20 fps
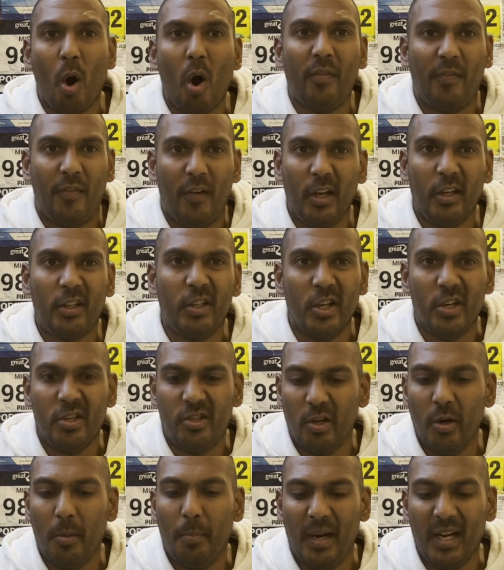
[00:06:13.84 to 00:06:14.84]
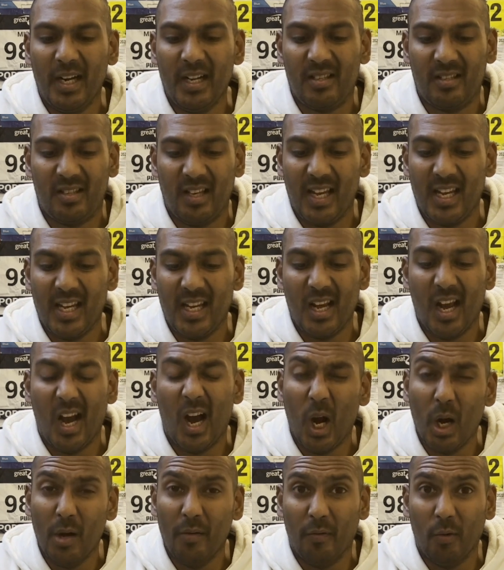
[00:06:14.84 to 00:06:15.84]
offer good durability
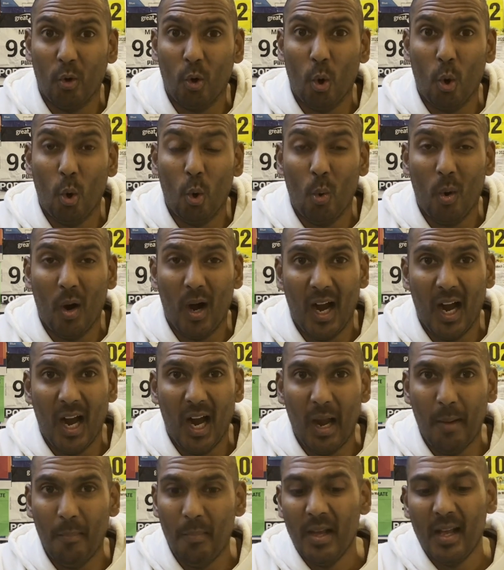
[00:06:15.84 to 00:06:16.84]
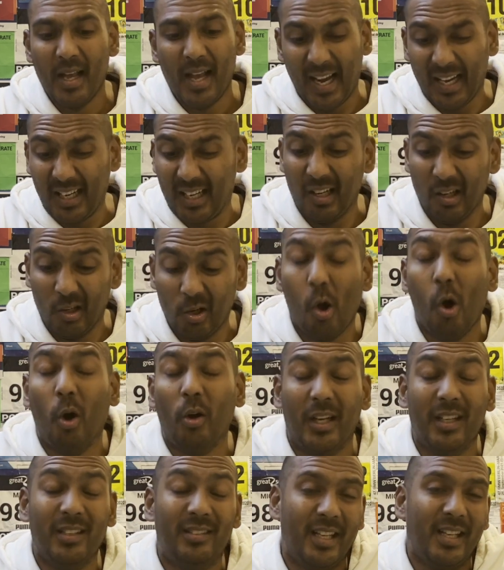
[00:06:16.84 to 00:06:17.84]
overall and can
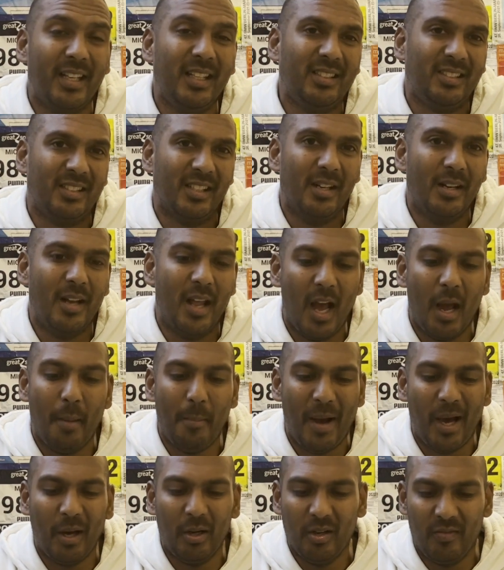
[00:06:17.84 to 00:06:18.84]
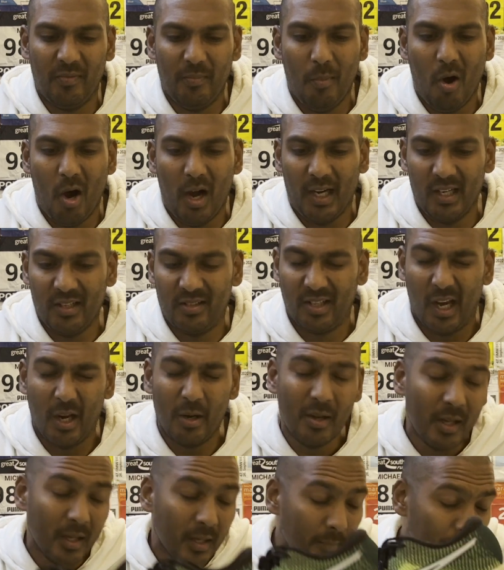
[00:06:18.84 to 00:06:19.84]
log a decent amount of mileage.
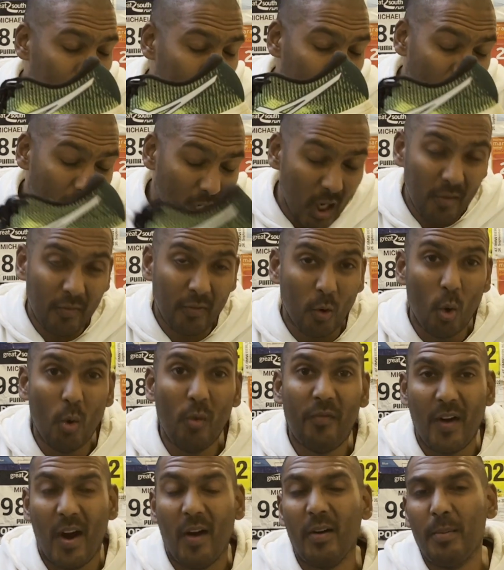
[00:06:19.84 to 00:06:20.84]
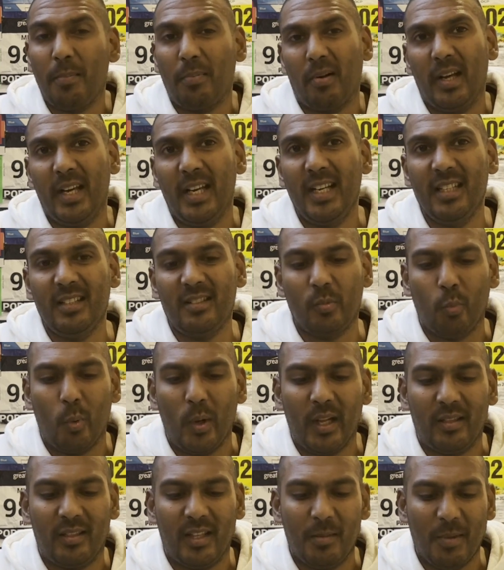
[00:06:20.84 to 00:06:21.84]
So overall, very pleased
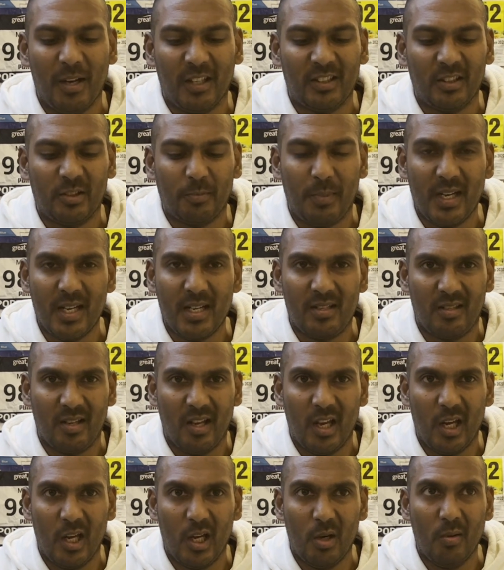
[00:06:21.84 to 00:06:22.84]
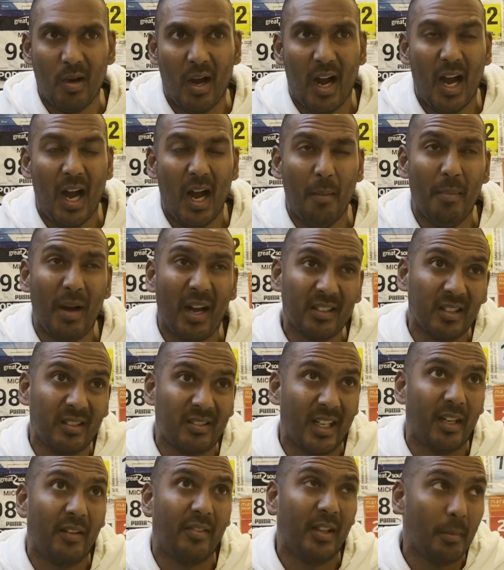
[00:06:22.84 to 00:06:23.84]
with the Magic Speed 2. As I
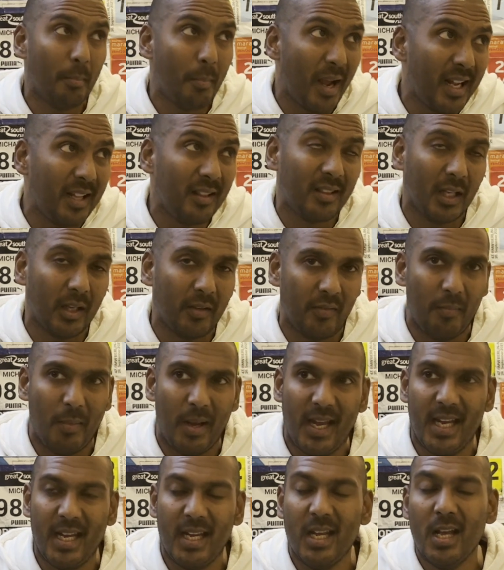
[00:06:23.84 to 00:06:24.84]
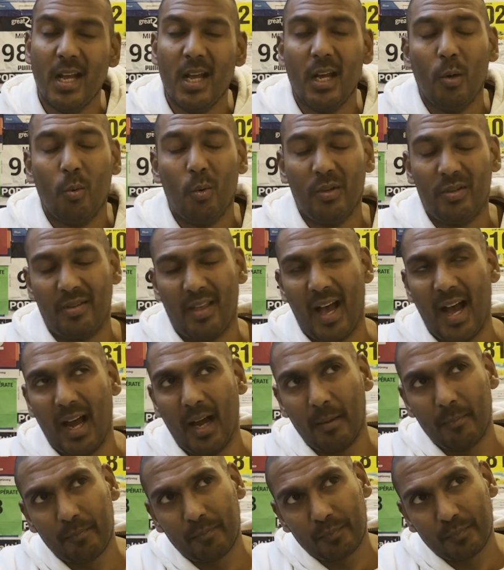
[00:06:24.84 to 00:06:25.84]
said, I think the main thing for me was that,